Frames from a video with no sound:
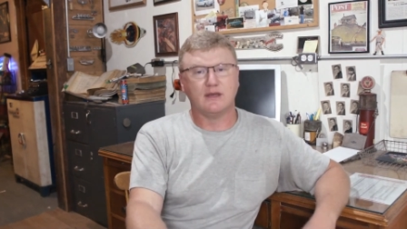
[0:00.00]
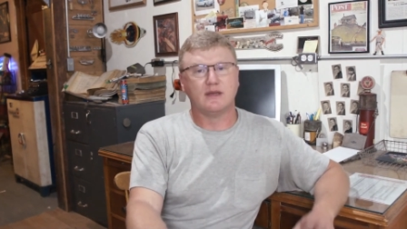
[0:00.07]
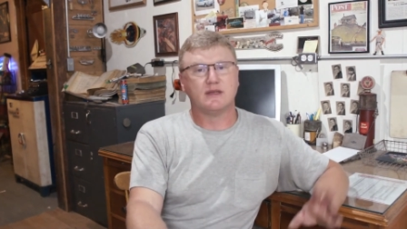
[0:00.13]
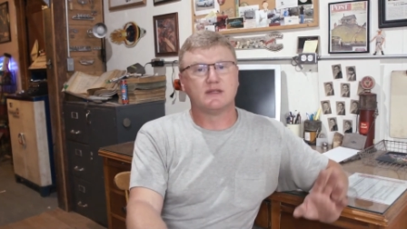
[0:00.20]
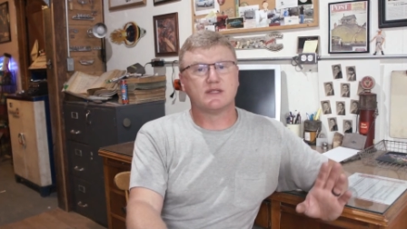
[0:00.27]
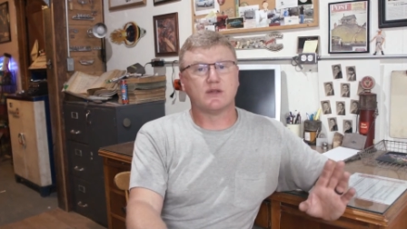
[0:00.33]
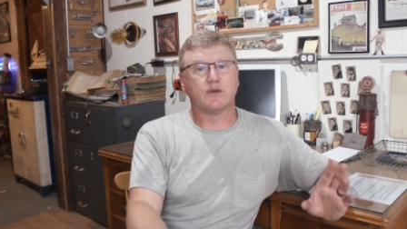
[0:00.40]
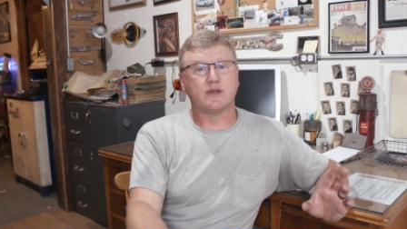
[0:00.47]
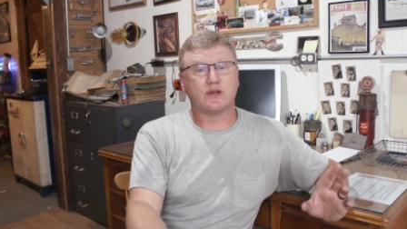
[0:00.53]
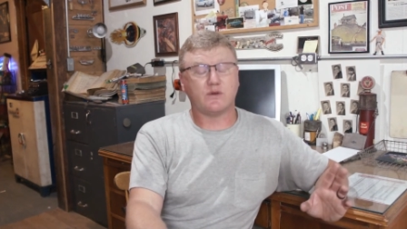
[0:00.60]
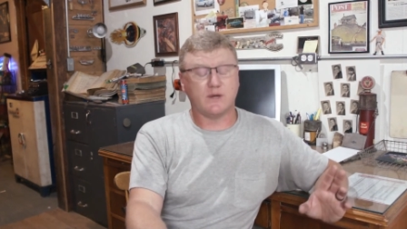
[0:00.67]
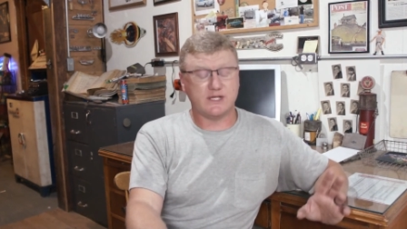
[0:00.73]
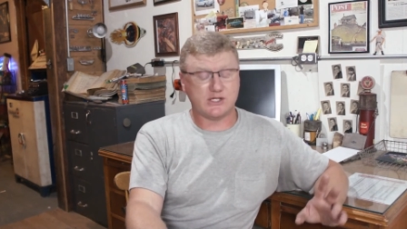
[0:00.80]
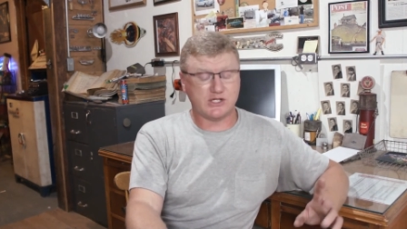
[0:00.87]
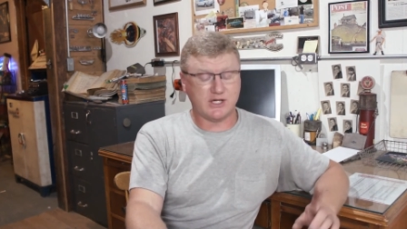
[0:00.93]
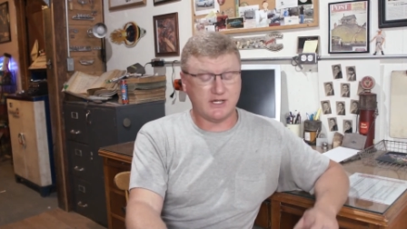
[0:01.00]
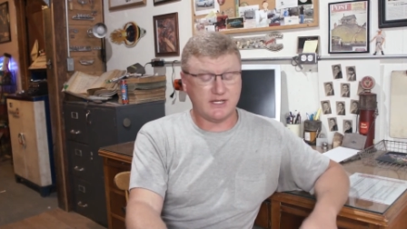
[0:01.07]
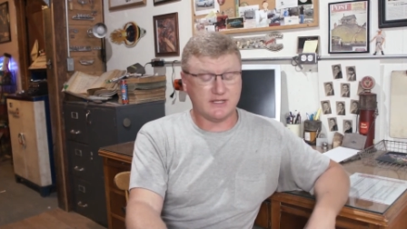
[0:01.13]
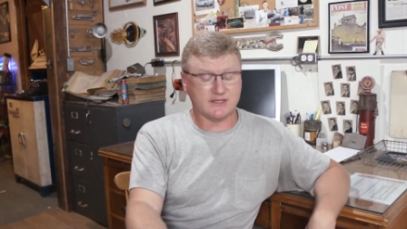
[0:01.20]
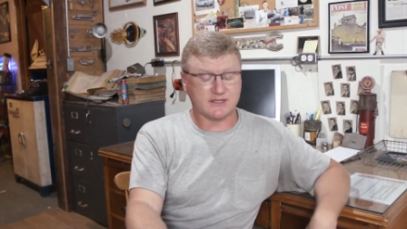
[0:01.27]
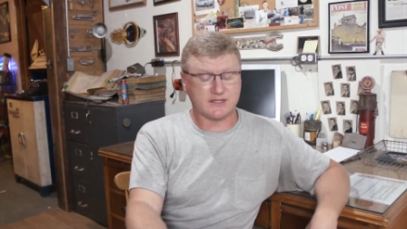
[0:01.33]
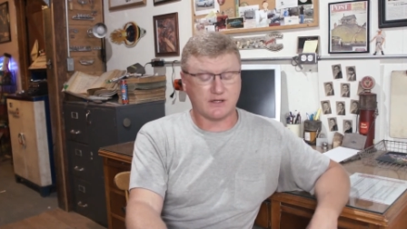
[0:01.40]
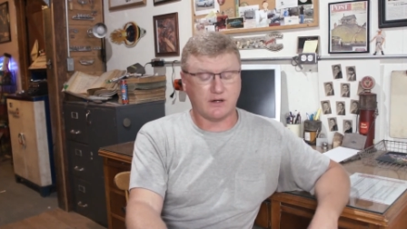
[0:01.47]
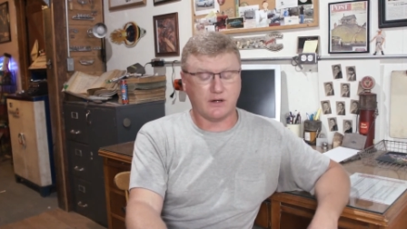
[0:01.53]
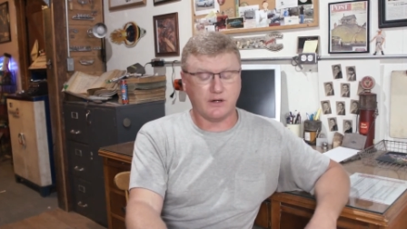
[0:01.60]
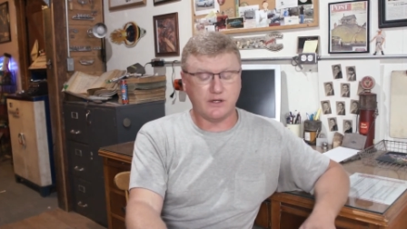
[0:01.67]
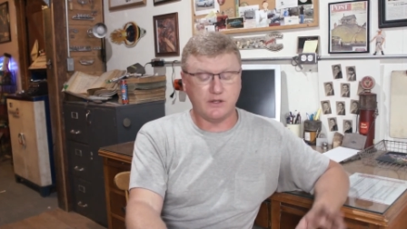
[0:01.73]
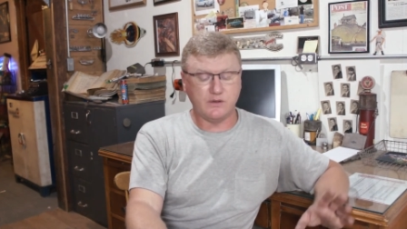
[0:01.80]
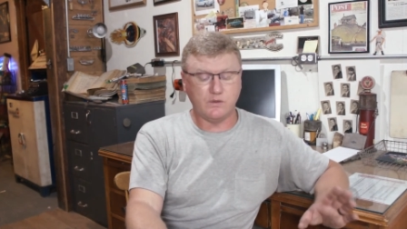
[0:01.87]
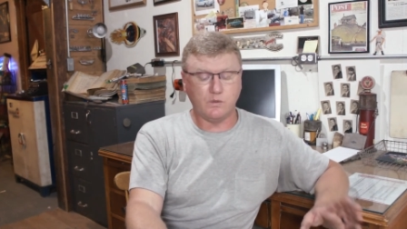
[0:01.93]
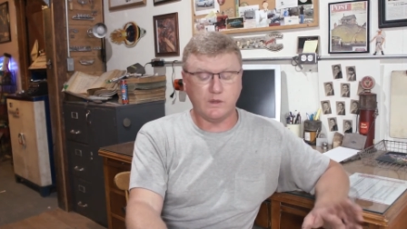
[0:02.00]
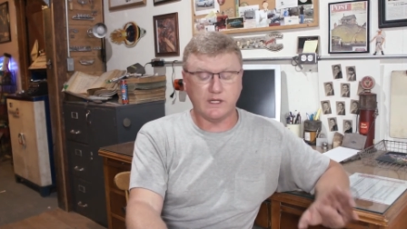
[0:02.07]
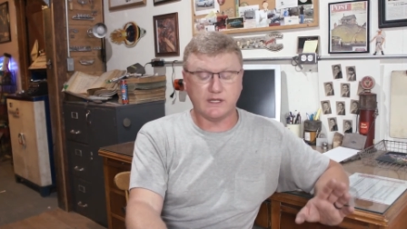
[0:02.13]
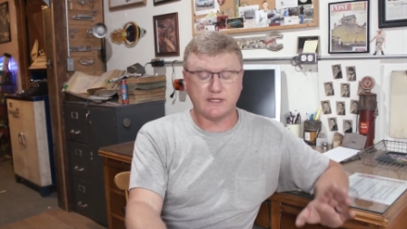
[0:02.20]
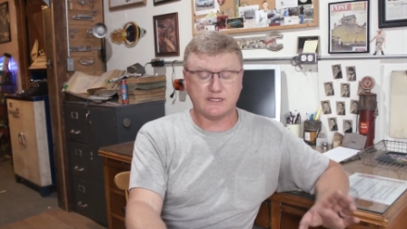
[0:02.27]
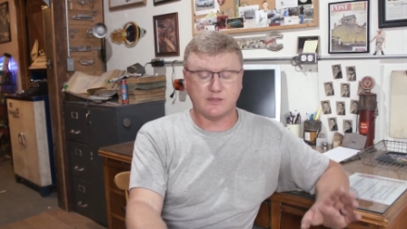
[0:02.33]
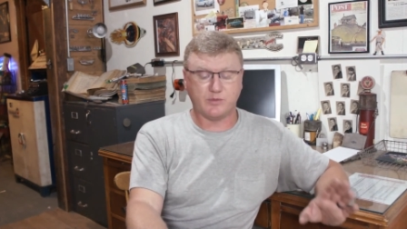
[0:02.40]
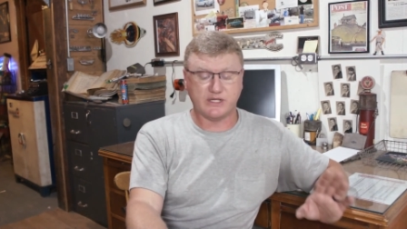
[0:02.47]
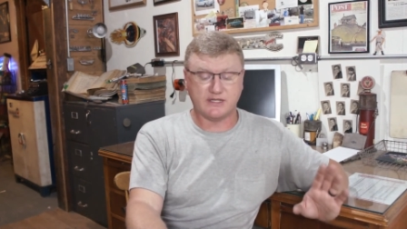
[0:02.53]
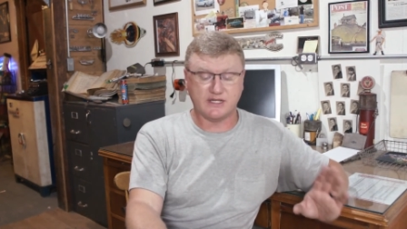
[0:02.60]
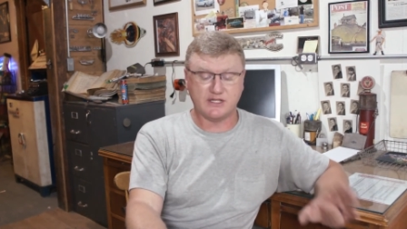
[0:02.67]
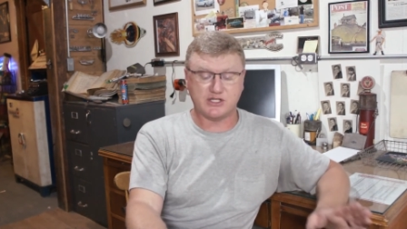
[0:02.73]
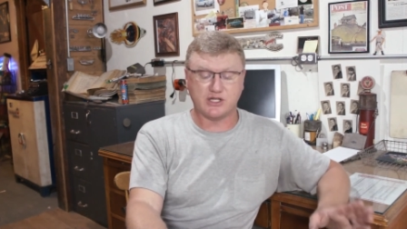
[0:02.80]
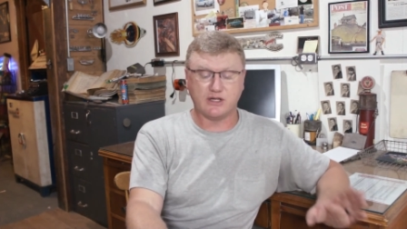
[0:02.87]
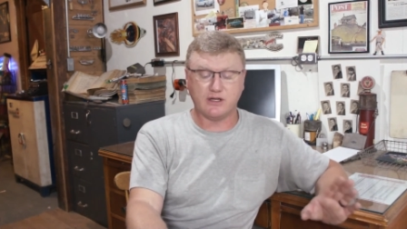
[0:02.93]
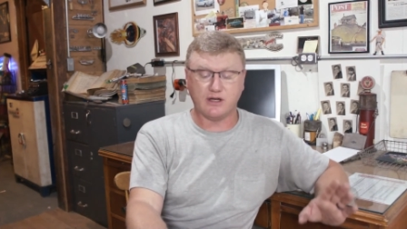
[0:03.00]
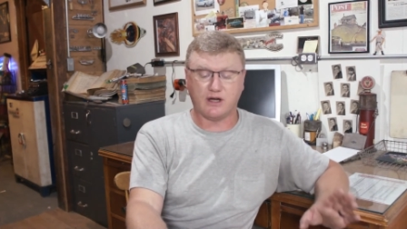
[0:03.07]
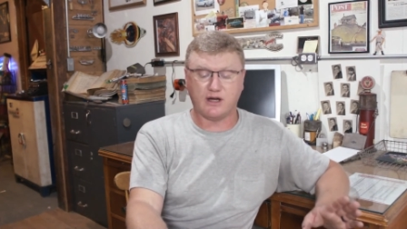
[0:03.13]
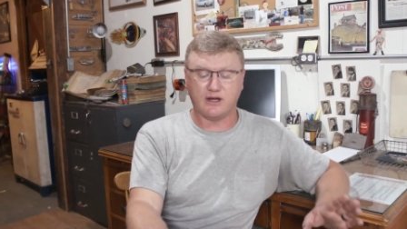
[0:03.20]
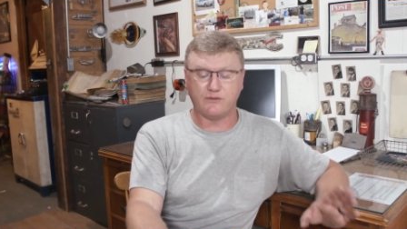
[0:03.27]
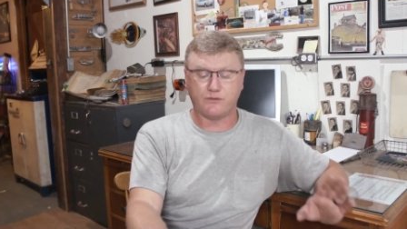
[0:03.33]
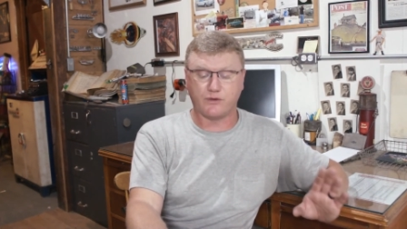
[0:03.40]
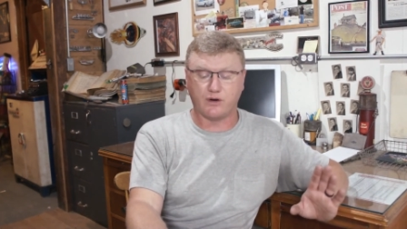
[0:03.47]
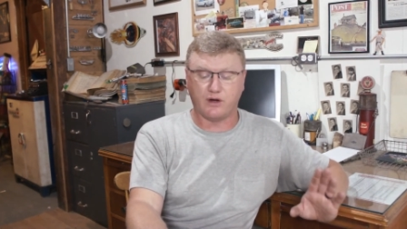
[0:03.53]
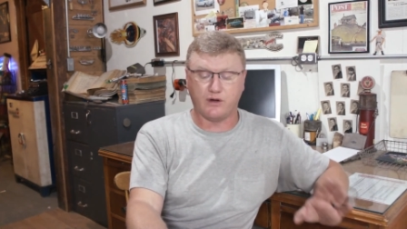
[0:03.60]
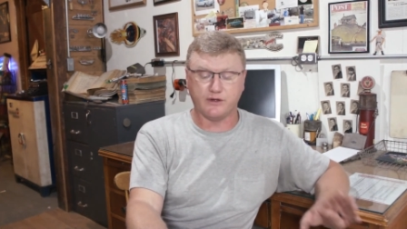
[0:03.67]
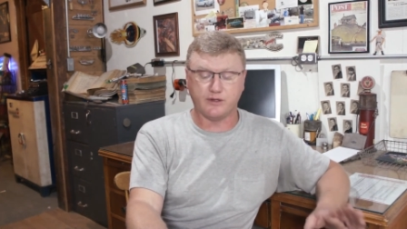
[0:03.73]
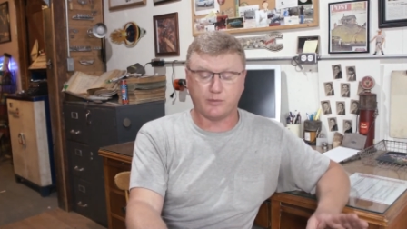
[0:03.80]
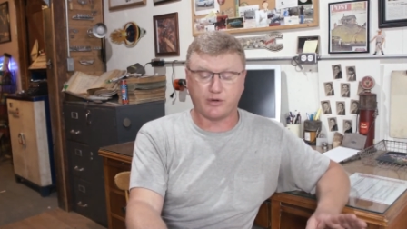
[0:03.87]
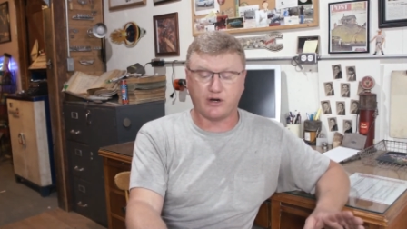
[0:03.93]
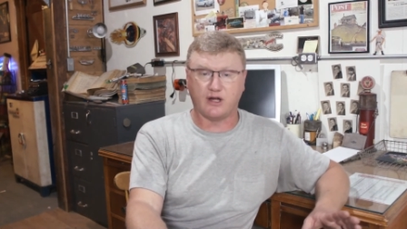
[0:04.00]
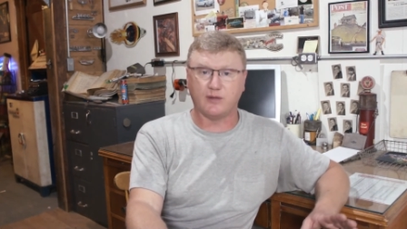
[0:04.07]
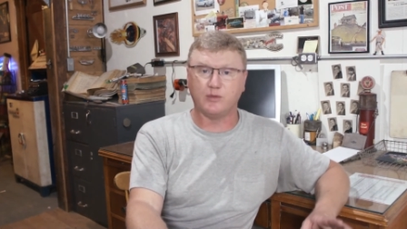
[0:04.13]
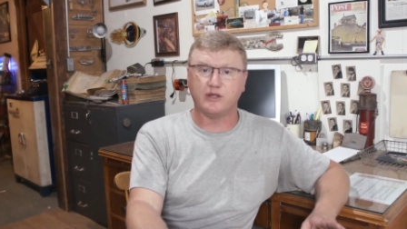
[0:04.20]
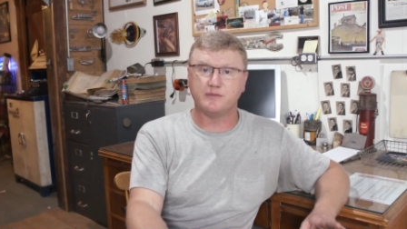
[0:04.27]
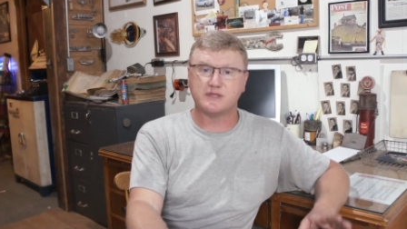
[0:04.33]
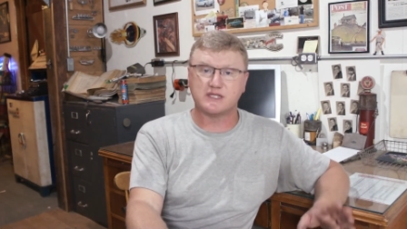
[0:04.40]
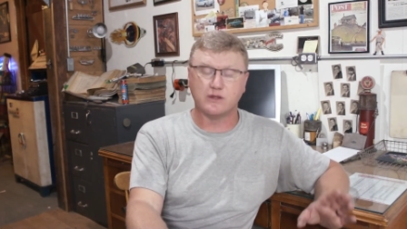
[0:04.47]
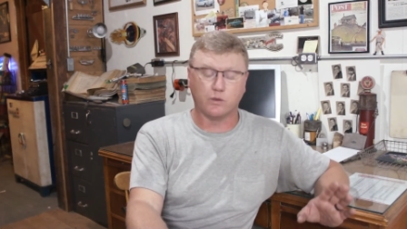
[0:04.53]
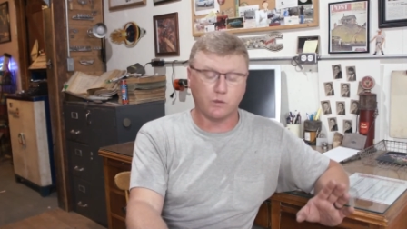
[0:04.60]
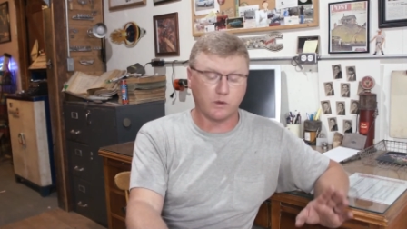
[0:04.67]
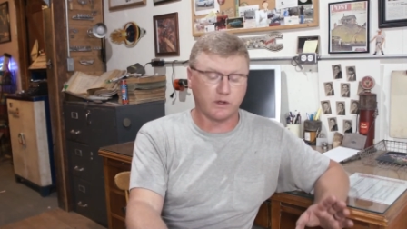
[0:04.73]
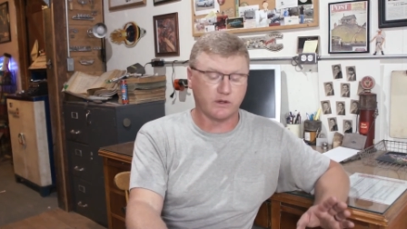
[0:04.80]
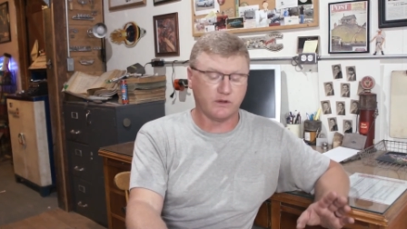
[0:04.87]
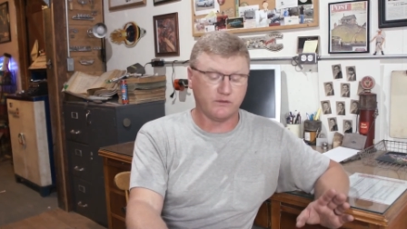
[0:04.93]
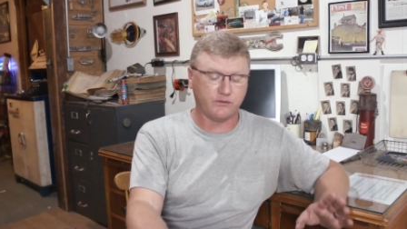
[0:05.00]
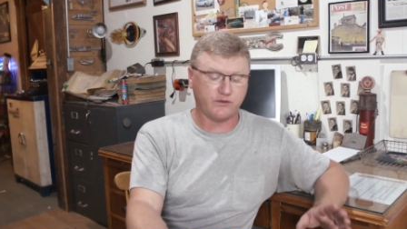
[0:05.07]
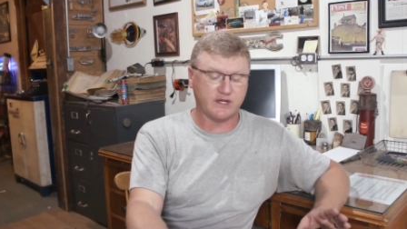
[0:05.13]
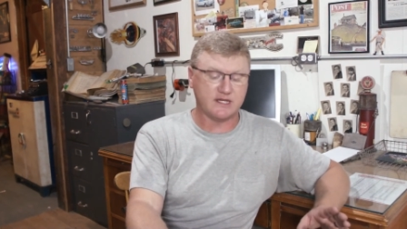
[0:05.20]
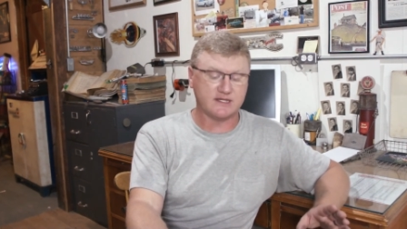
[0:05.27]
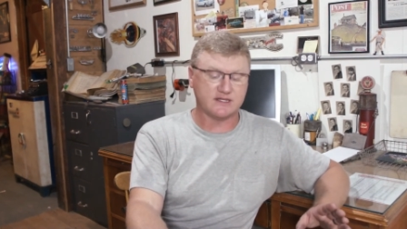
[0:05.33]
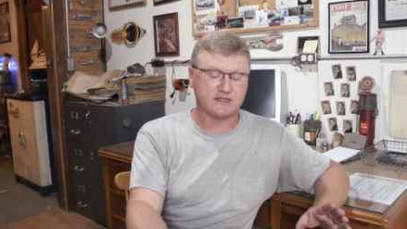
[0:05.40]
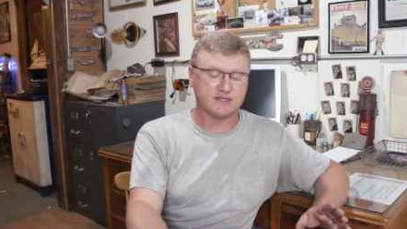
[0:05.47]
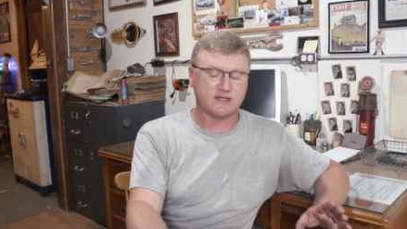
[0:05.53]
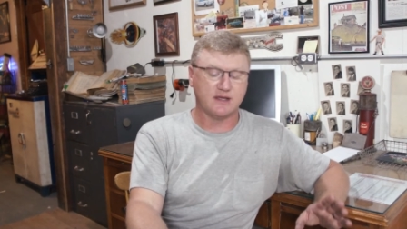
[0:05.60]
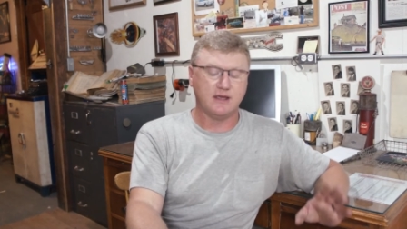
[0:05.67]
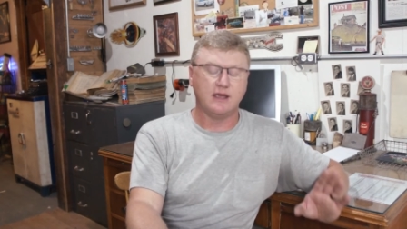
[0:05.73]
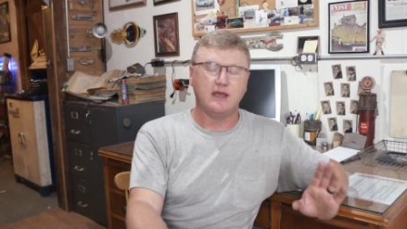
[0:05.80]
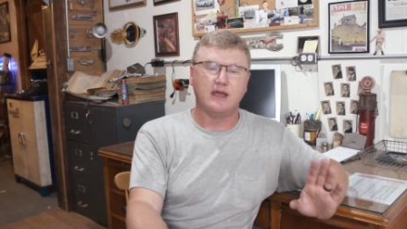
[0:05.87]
So the question is, are you willing to petition God for all the problems the world faces